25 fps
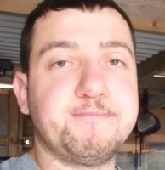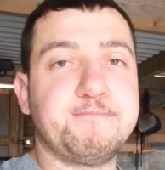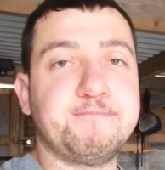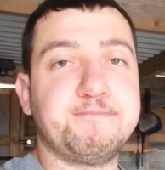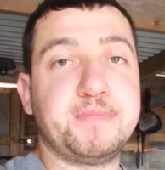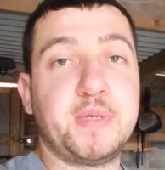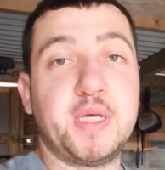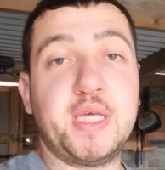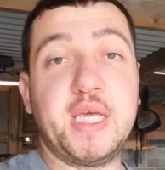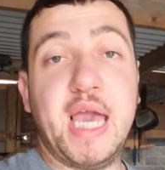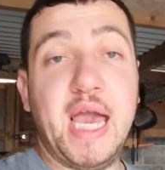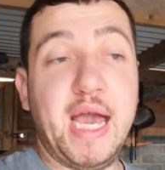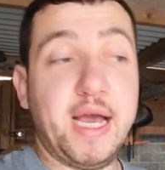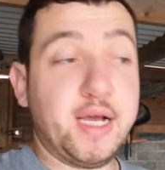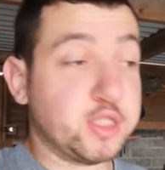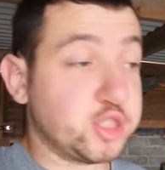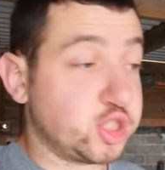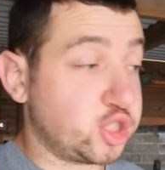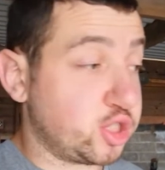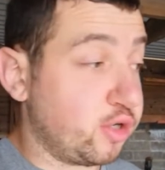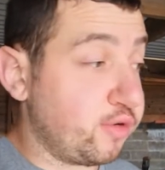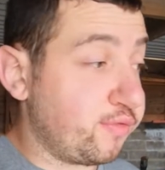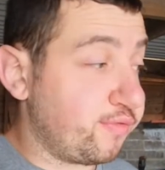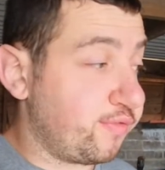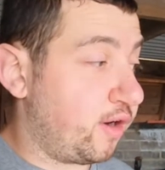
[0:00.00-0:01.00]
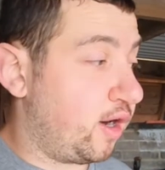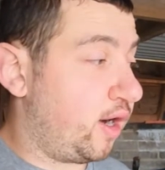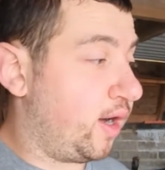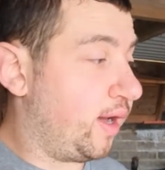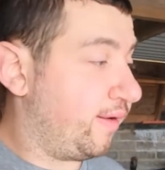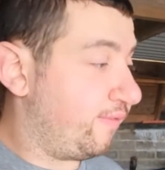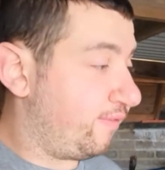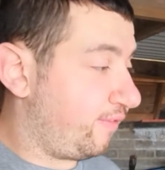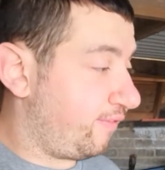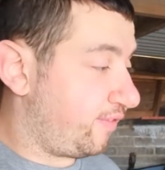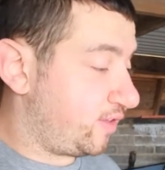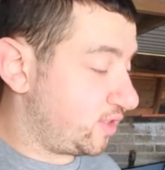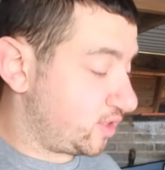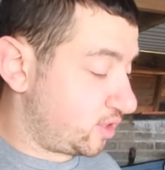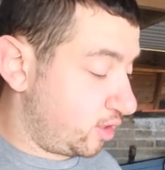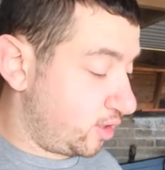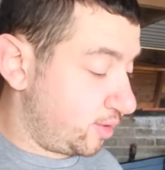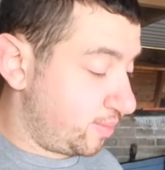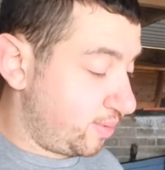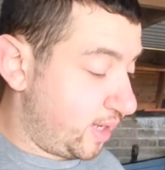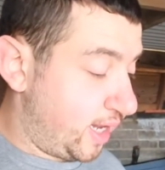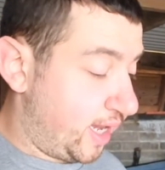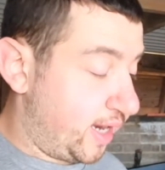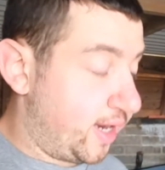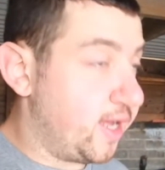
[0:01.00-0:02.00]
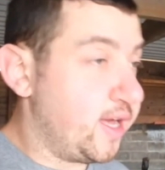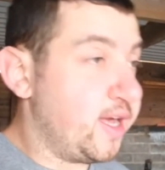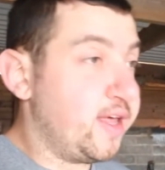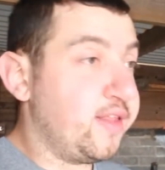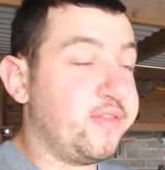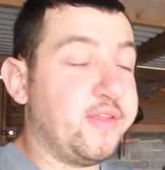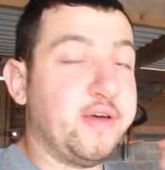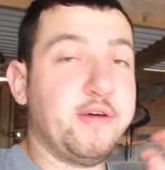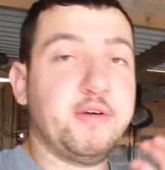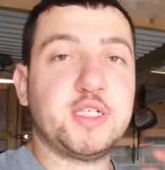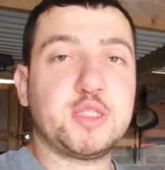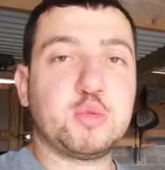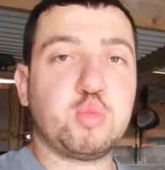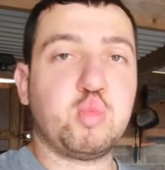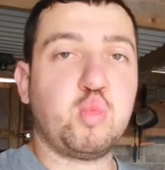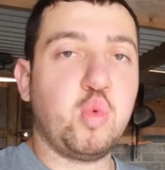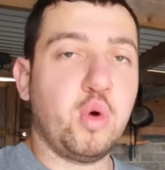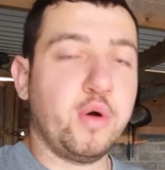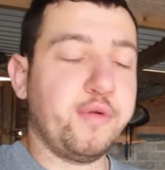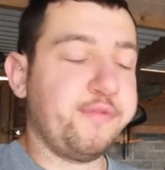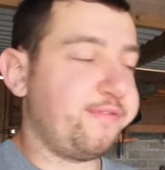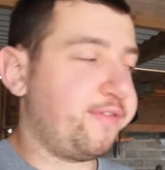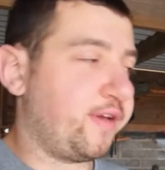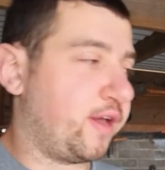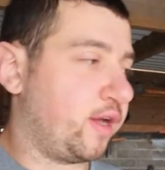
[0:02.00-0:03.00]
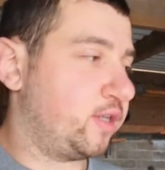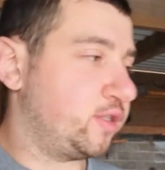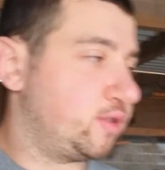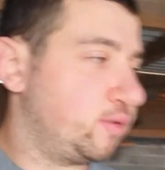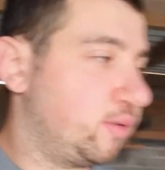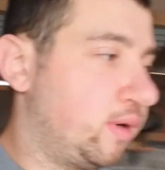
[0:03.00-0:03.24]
But yeah, so far everything's going to plan. There is one thing I do